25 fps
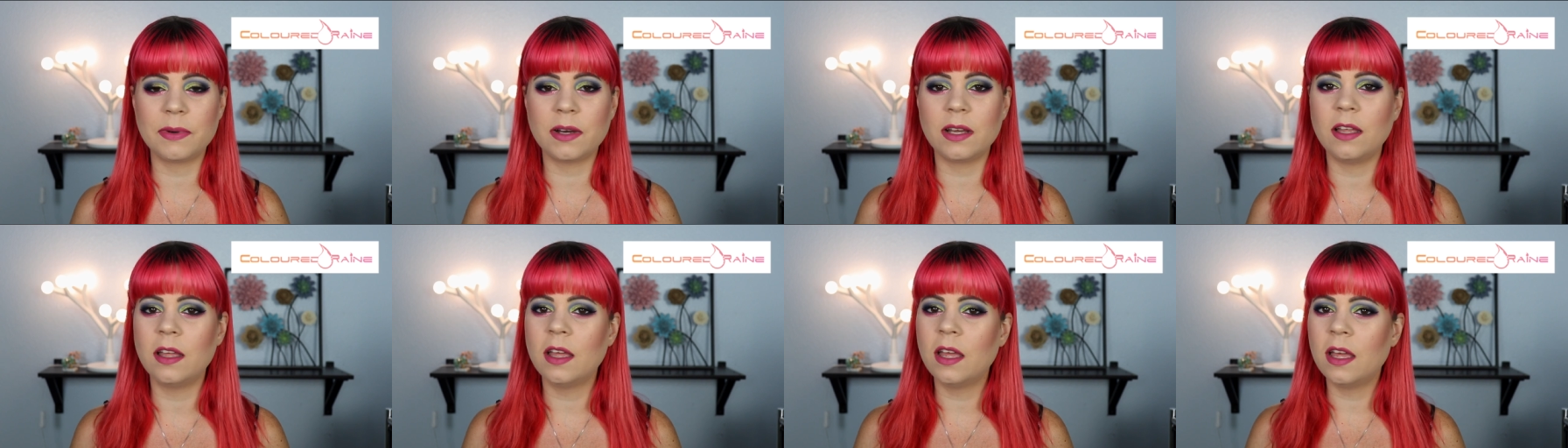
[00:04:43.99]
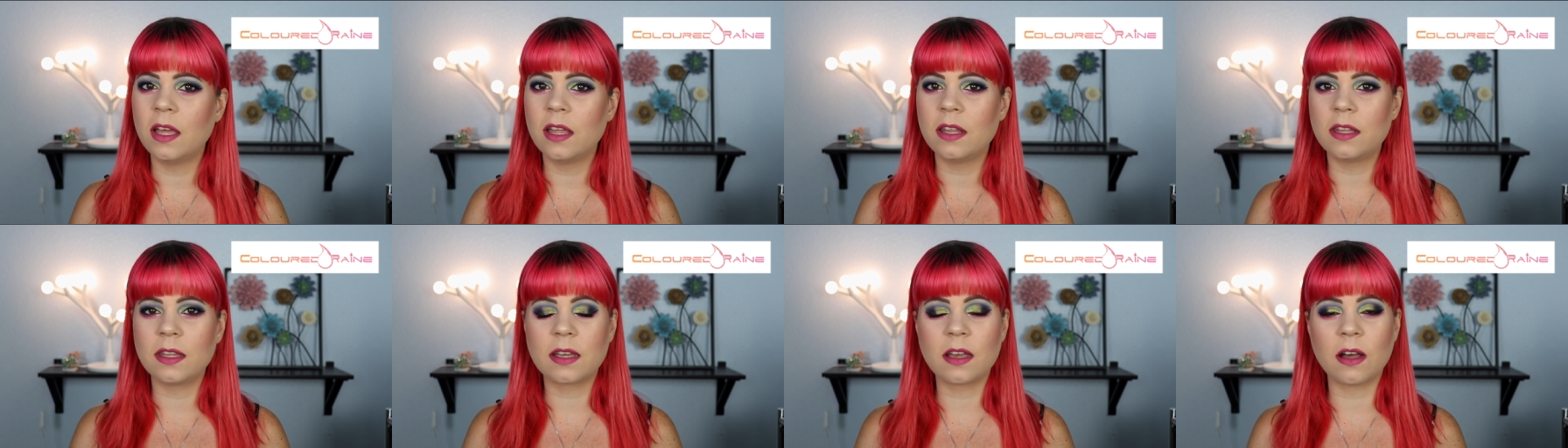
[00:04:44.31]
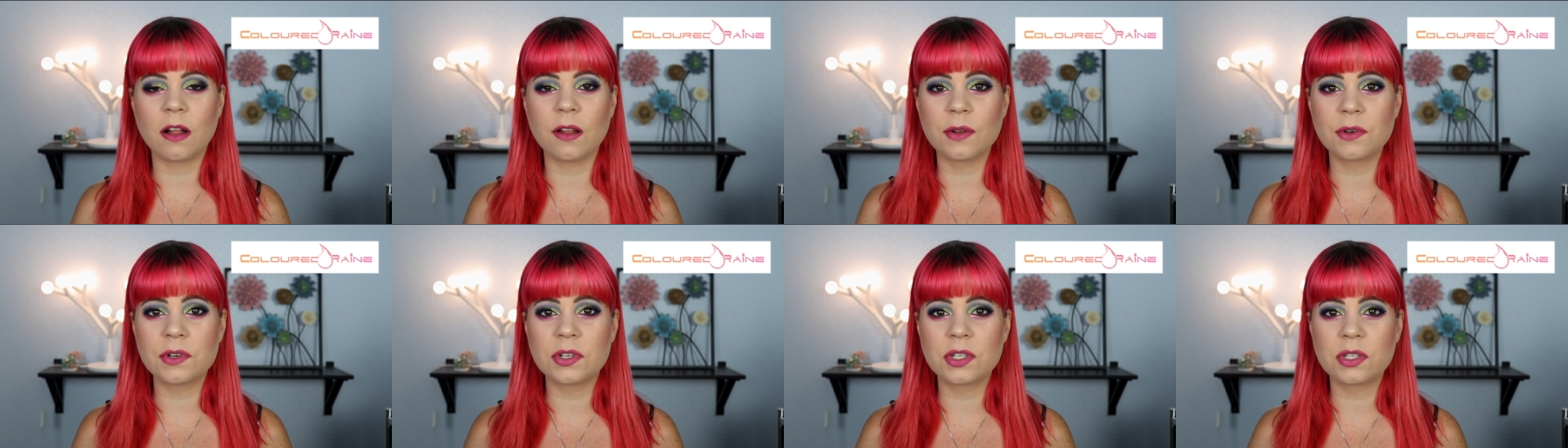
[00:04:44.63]
But the
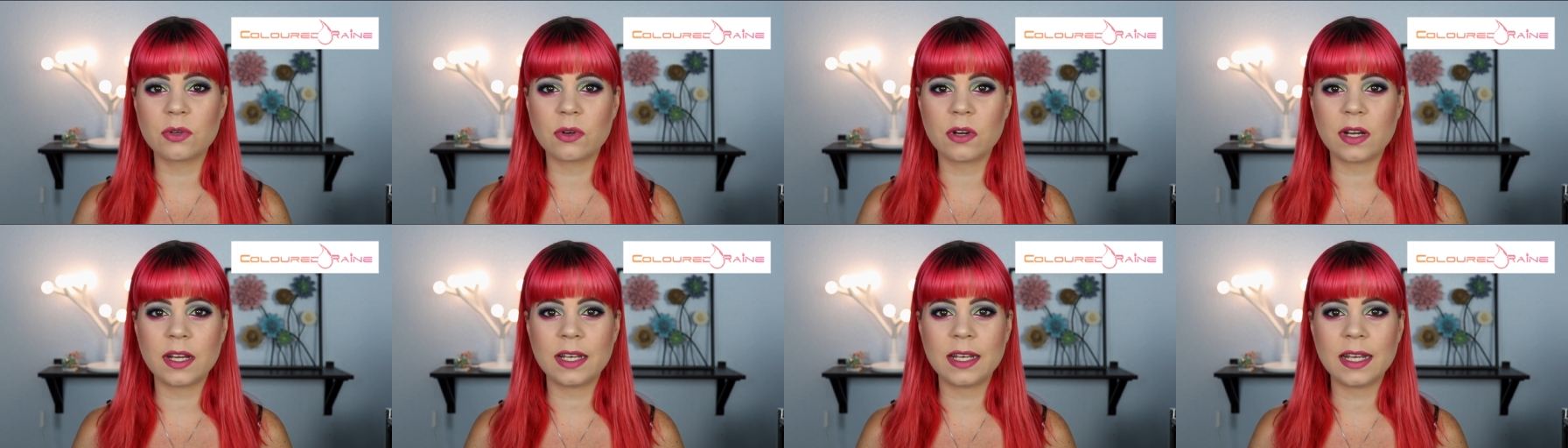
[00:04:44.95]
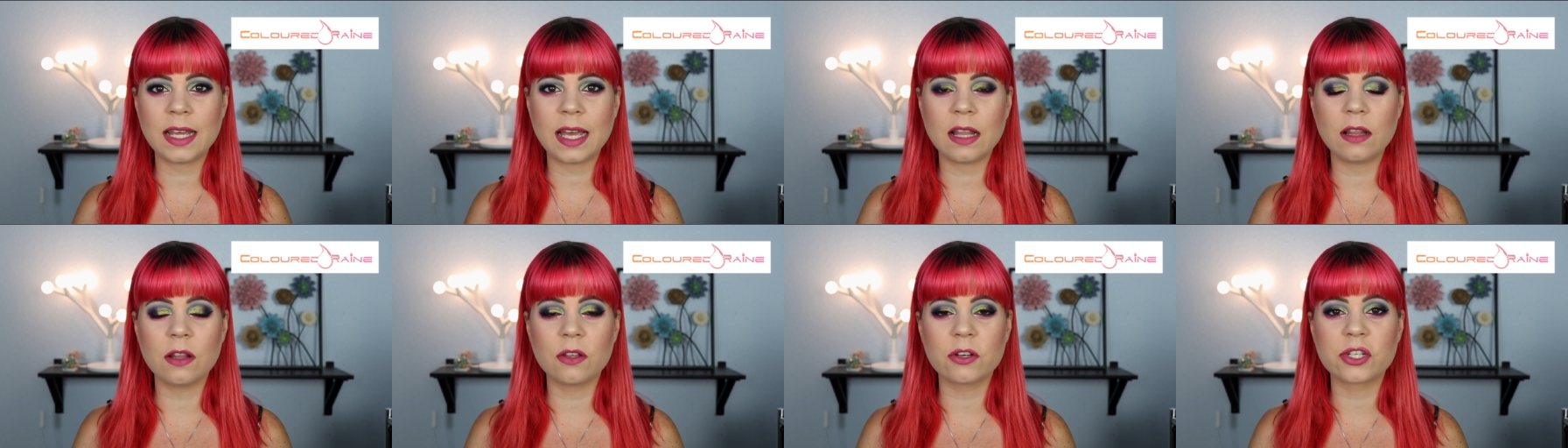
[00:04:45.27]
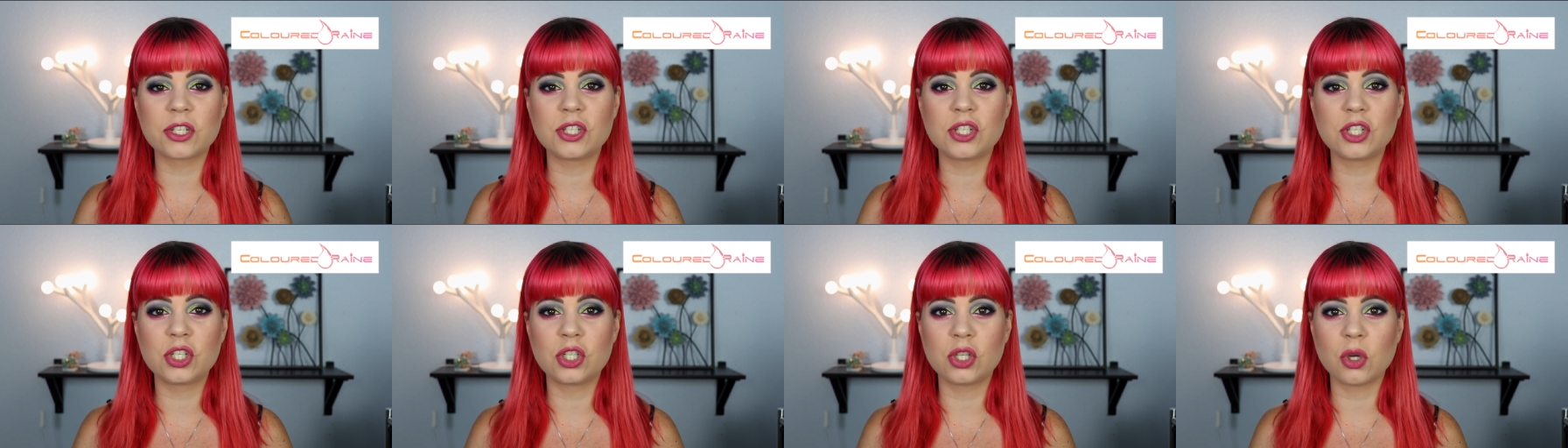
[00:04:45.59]
color story in that
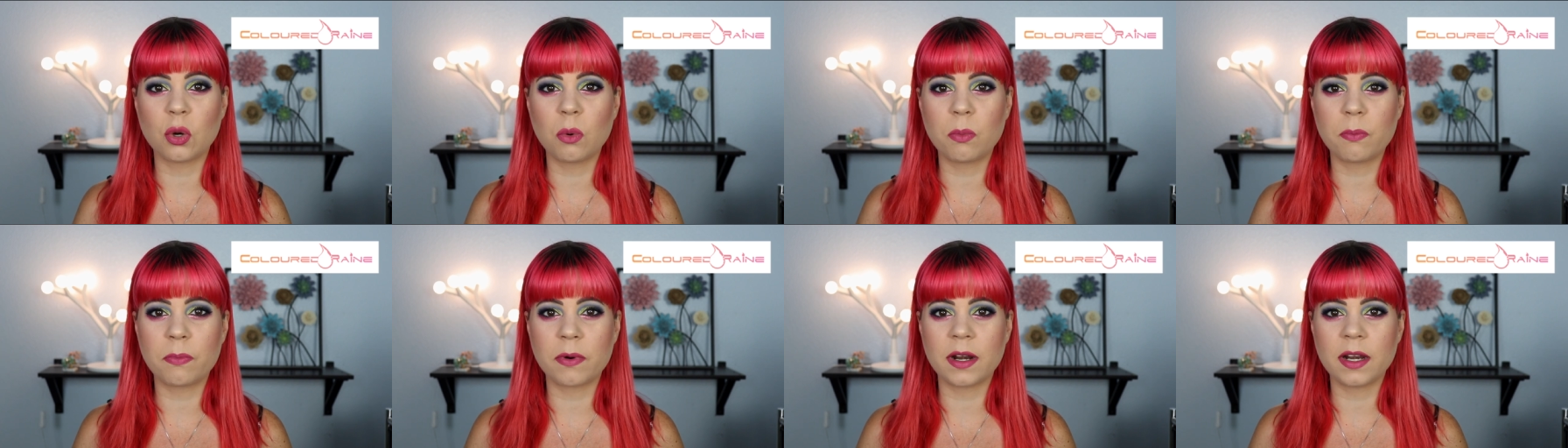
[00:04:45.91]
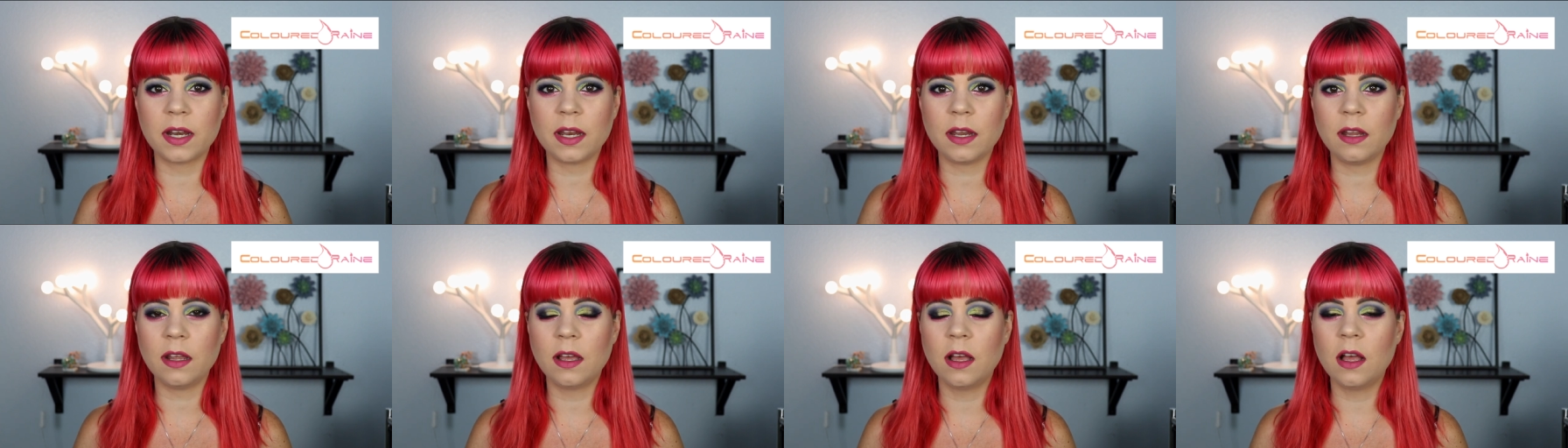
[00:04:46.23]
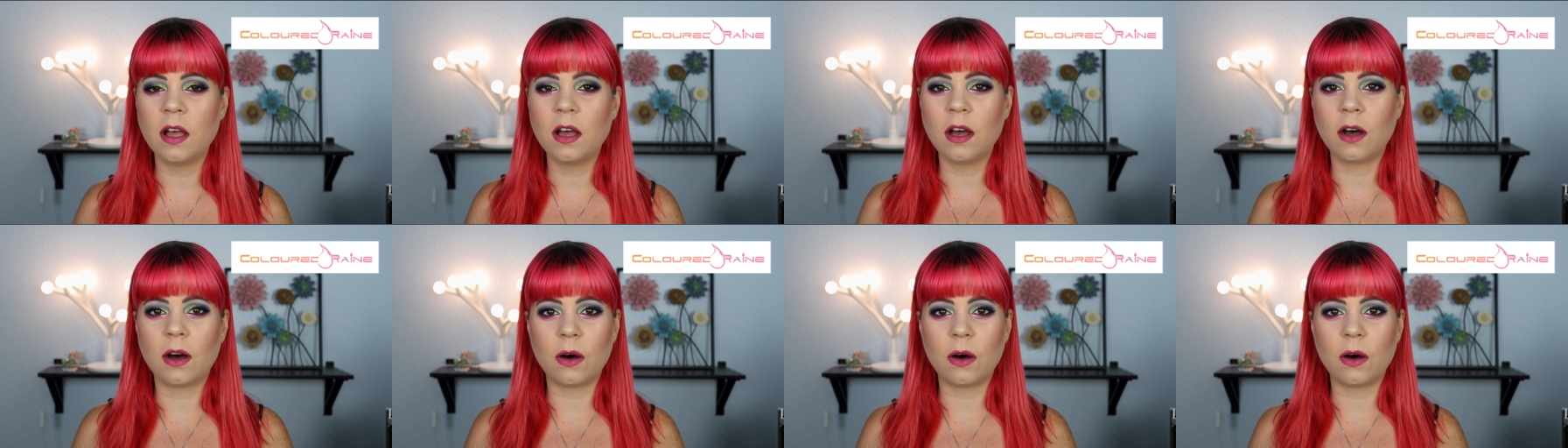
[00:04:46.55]
looks so pretty.